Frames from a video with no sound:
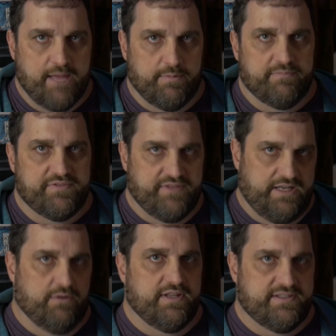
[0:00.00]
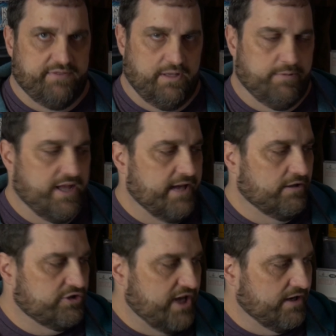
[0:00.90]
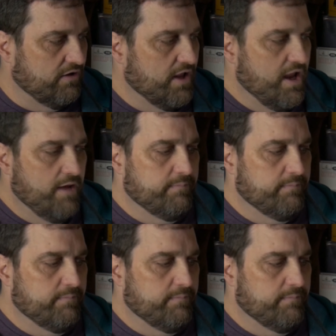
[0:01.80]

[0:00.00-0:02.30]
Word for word: albums video that's available on our channel.